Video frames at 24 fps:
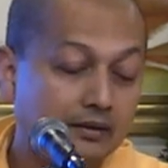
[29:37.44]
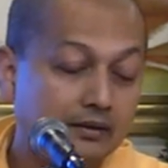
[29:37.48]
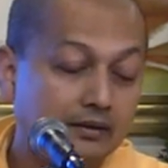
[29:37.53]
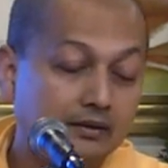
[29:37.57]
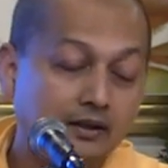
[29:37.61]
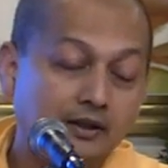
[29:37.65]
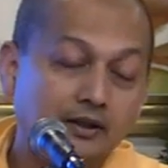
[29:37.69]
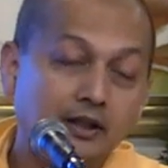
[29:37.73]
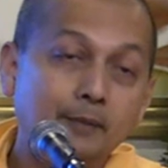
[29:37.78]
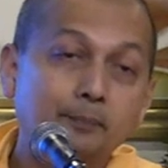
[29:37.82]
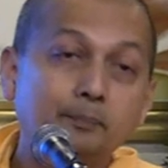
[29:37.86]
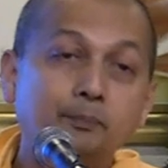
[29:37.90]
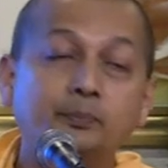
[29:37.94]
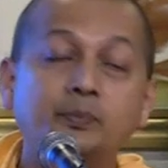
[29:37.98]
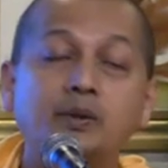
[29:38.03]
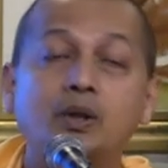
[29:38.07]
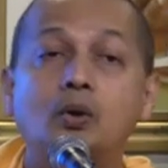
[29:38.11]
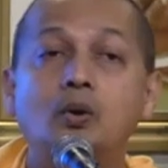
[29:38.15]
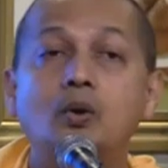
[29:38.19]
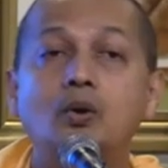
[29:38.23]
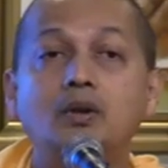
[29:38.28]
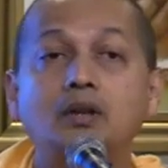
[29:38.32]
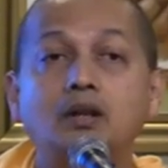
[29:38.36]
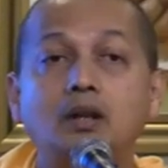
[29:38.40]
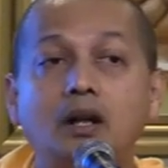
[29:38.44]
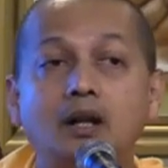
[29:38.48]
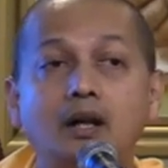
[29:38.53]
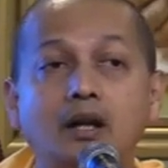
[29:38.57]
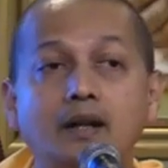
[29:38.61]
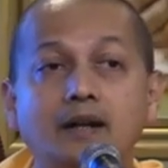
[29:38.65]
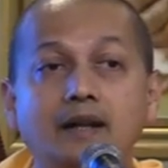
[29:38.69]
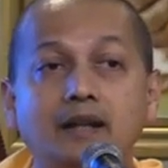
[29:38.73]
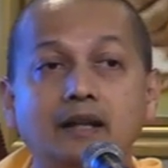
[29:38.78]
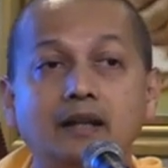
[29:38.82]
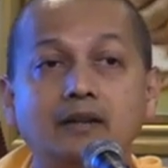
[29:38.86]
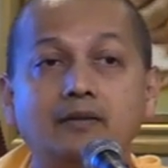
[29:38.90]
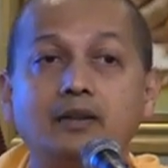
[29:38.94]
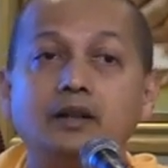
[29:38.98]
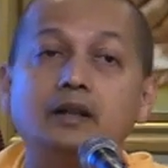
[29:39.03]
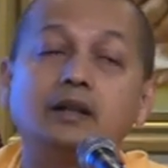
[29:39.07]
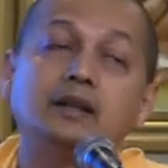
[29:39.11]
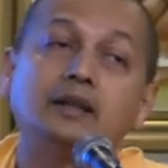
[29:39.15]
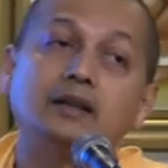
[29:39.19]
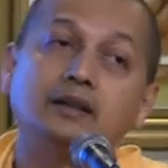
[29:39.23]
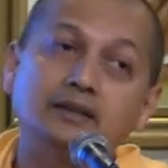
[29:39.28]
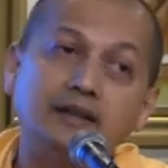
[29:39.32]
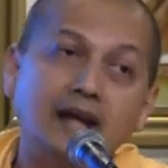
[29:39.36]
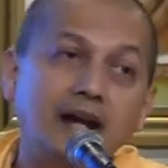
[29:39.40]
Tadapyomkar eva,
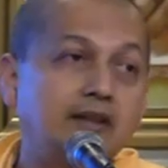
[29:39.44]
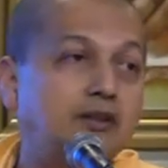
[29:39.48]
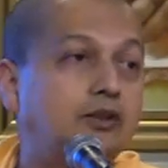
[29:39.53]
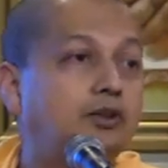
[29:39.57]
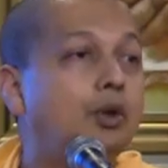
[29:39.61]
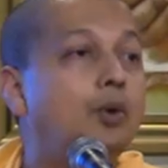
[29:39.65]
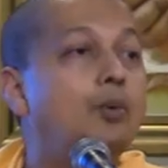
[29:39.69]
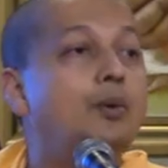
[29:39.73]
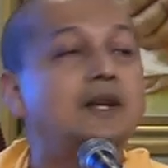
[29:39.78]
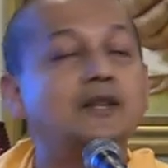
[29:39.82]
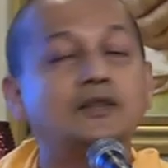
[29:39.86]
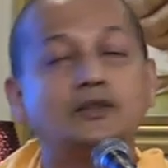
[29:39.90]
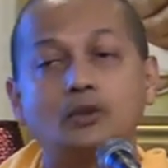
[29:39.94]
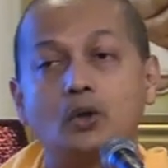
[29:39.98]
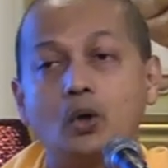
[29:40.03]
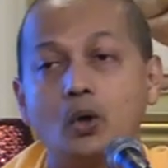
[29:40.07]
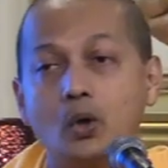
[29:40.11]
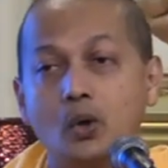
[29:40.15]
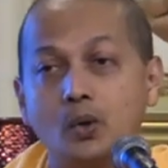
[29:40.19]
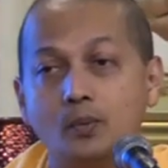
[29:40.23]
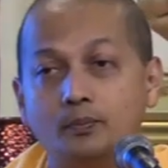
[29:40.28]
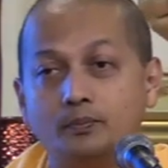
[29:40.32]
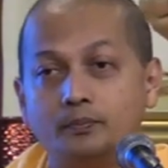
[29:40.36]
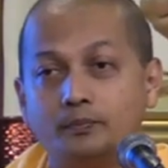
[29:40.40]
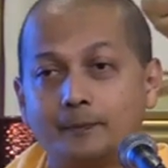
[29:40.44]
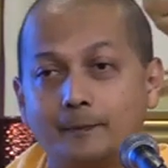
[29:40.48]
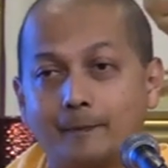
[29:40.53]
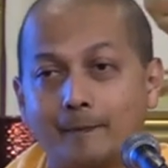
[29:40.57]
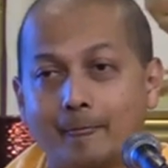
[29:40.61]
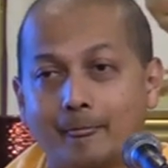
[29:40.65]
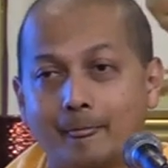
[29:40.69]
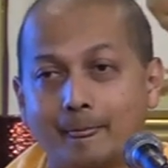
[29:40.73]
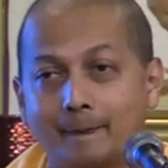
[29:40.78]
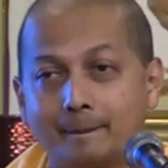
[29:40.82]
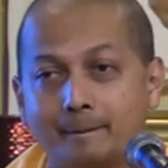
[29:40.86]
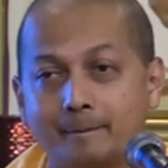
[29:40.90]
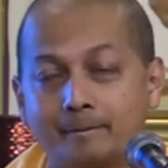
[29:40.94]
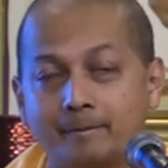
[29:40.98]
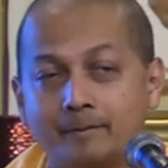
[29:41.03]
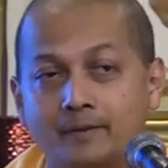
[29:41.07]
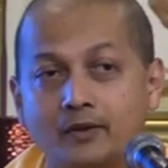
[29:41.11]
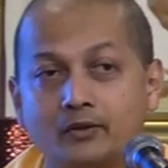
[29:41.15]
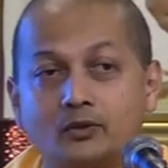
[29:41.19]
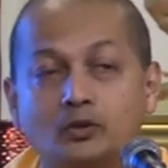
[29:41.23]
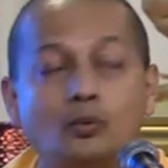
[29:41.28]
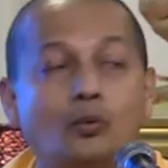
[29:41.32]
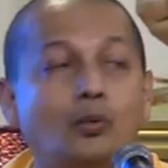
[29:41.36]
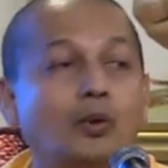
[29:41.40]
that too is Om.
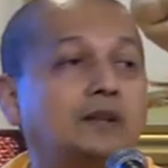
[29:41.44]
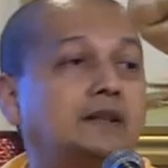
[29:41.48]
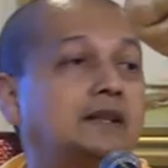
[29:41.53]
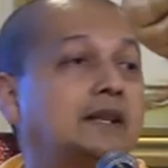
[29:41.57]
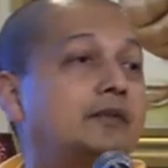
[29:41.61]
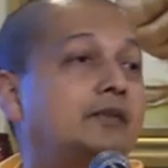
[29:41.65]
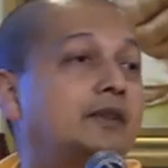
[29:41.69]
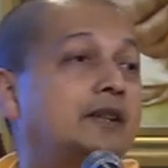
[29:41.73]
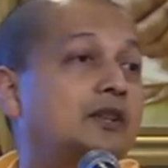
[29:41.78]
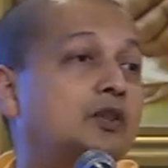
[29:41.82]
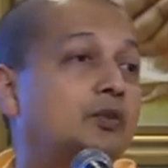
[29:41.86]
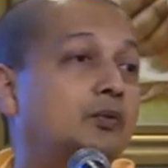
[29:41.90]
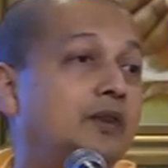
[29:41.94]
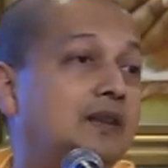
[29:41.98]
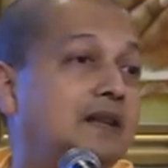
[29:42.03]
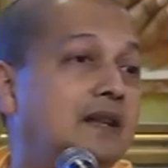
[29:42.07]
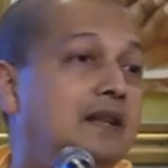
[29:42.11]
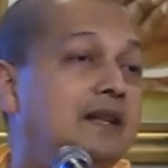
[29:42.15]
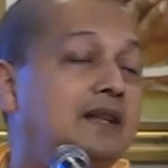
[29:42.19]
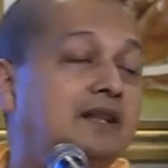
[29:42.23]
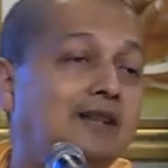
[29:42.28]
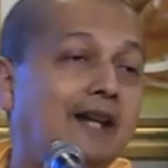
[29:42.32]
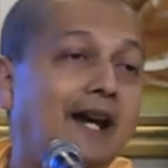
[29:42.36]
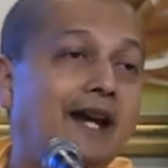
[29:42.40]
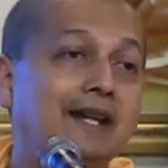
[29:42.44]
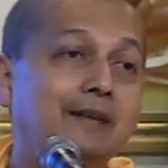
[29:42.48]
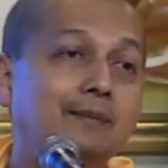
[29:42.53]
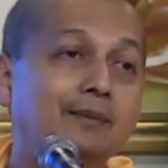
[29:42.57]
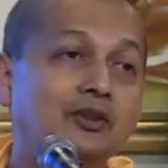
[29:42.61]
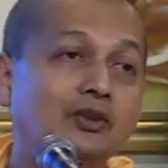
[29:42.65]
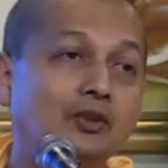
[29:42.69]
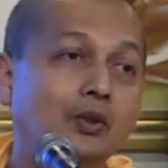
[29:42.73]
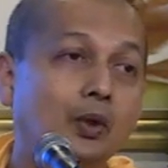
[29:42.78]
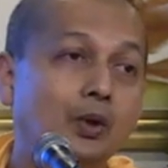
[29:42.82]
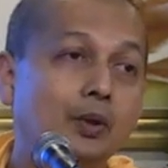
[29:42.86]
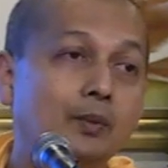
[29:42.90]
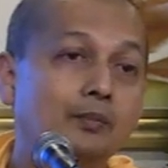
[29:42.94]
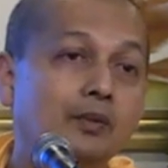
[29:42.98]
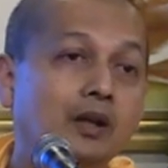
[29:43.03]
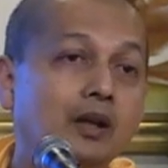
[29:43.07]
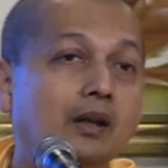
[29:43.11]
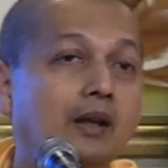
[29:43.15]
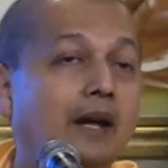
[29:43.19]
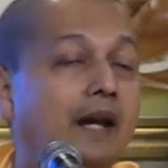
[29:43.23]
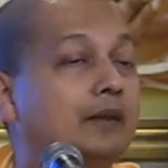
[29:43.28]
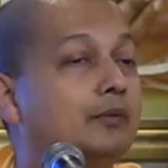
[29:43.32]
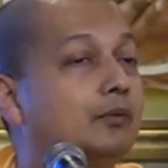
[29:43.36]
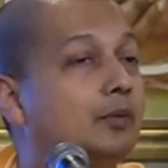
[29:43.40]
So whatever is within time is Om,
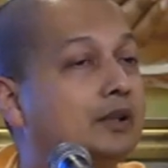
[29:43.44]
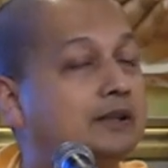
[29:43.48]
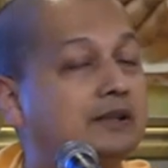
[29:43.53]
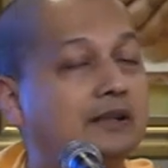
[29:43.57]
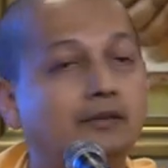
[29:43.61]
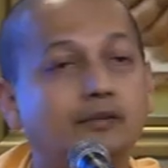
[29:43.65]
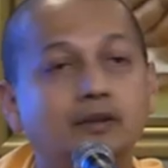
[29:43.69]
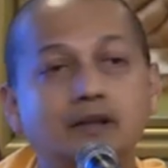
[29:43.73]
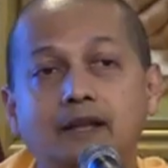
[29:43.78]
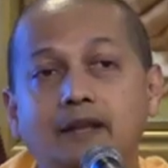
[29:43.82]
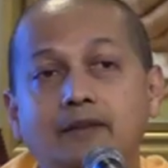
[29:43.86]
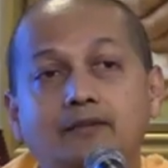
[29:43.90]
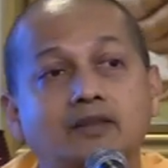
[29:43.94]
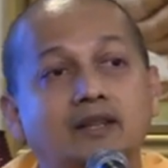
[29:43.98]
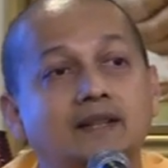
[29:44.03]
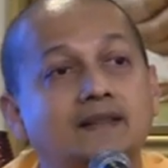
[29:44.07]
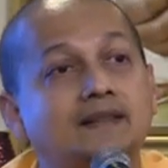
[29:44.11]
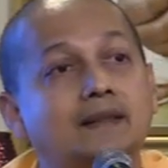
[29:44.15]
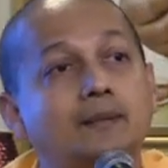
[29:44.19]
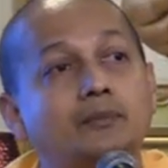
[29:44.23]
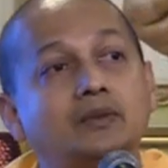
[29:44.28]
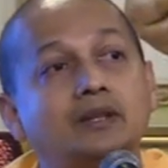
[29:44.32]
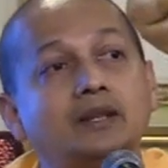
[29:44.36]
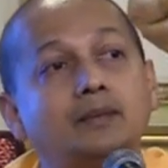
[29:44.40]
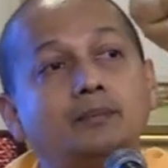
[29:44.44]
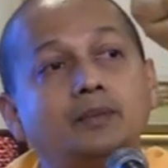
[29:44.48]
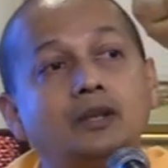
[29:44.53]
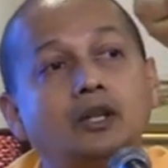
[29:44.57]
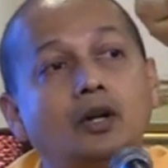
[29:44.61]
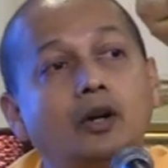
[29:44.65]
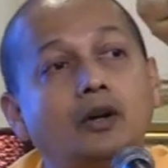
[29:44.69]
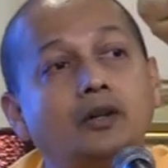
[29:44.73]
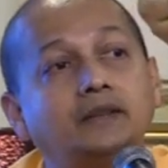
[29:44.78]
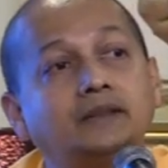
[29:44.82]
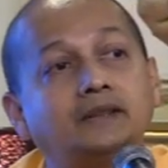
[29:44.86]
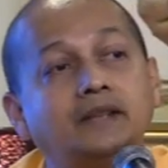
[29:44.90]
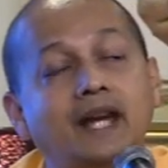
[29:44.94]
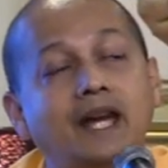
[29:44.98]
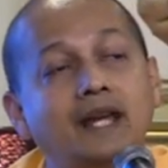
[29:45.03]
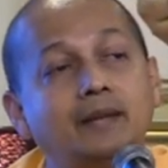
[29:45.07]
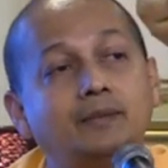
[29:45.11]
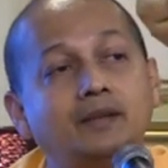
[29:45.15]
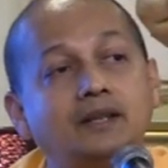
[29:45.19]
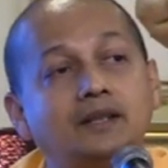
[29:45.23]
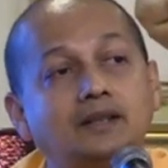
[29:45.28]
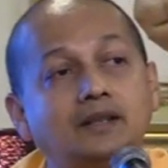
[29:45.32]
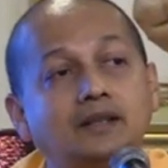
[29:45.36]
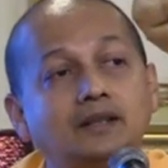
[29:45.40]
and whatever, if there is something beyond time
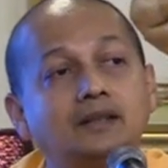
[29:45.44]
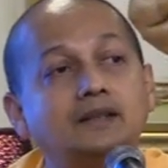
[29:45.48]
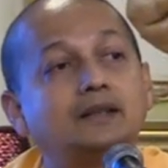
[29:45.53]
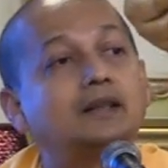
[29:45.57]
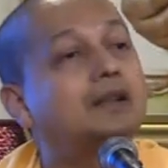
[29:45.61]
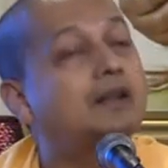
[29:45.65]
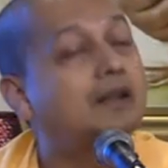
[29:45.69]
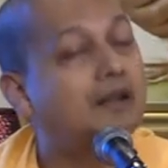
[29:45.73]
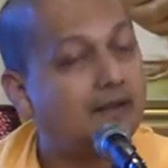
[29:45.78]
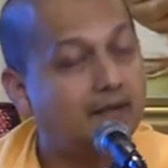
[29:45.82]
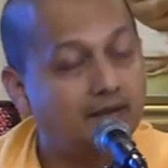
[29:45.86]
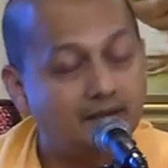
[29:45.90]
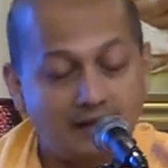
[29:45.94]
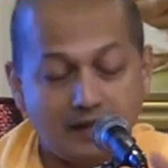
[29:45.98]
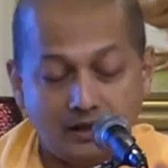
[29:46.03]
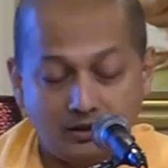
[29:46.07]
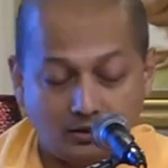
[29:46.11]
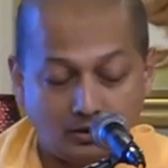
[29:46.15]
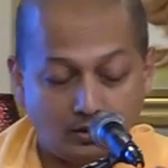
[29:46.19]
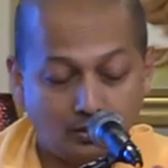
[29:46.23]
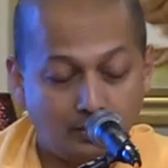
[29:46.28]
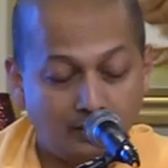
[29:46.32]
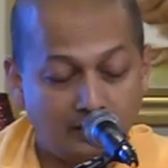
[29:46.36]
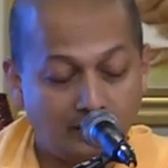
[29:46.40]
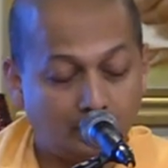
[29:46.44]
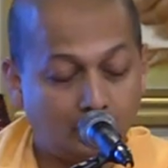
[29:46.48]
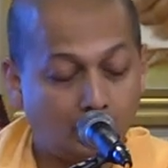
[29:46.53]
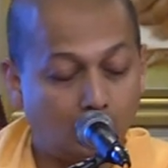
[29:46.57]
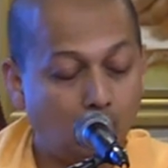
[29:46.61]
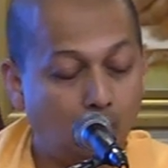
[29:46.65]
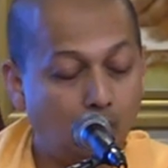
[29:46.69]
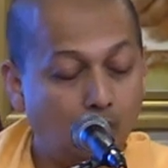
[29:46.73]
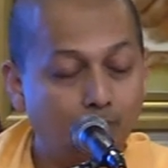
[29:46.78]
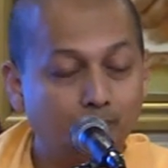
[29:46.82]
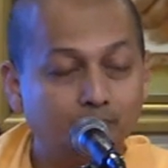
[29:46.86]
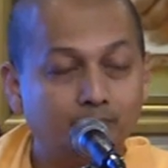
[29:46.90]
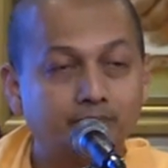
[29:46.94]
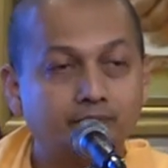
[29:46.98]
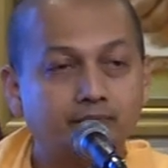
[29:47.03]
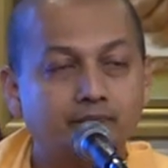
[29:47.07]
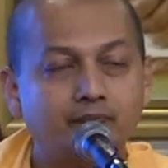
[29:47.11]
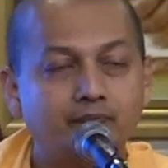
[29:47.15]
and eternal, that too is Om.